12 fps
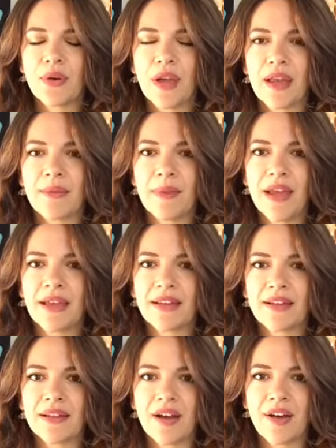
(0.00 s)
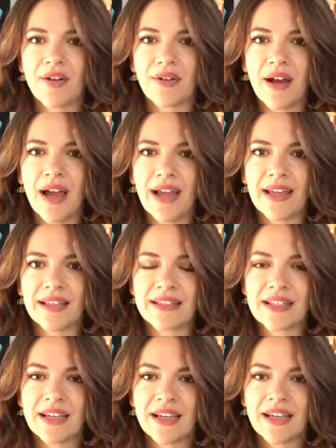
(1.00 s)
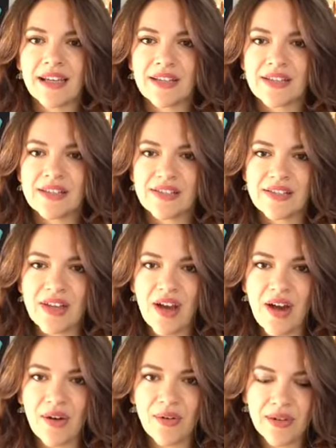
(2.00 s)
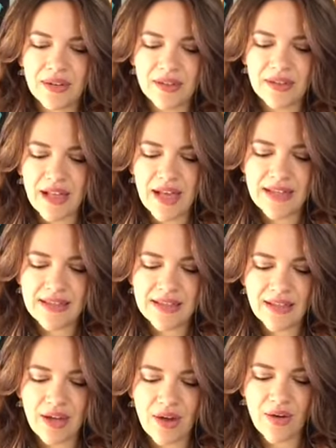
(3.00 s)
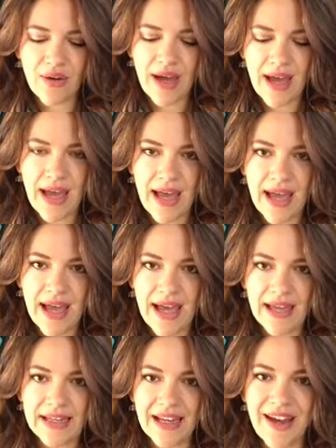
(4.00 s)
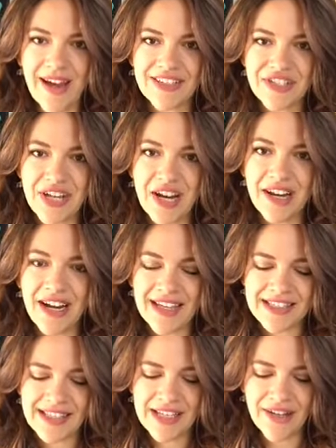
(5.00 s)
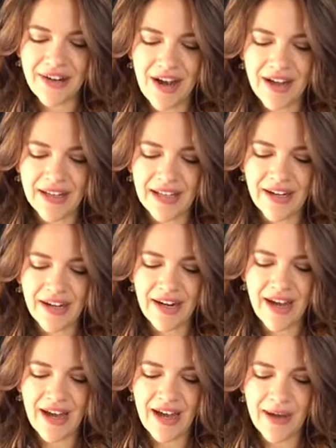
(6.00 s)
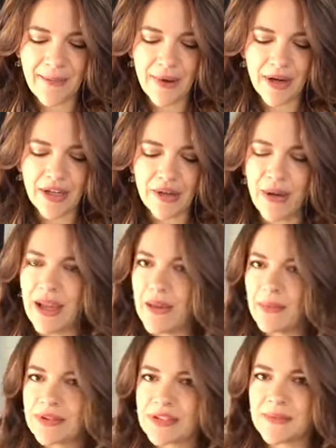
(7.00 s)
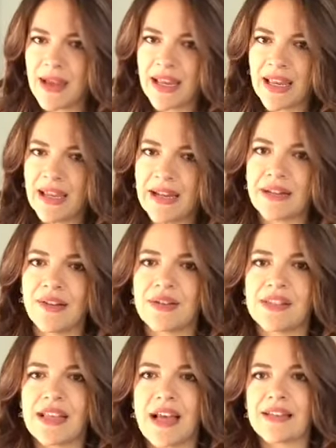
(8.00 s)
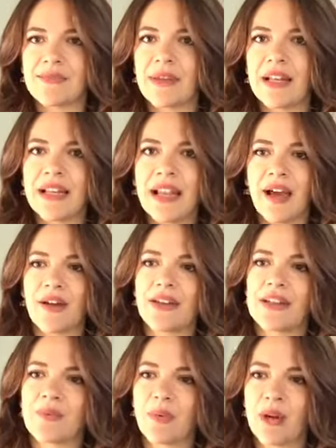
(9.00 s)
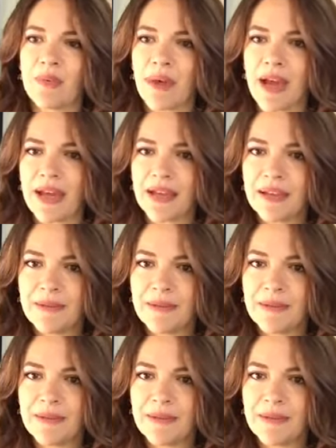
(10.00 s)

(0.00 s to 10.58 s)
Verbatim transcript: Amen. All right. So let's go ahead. Now, Sherry, I see you're on here. Um, are you able to make it? I know it's last minute now at this point, but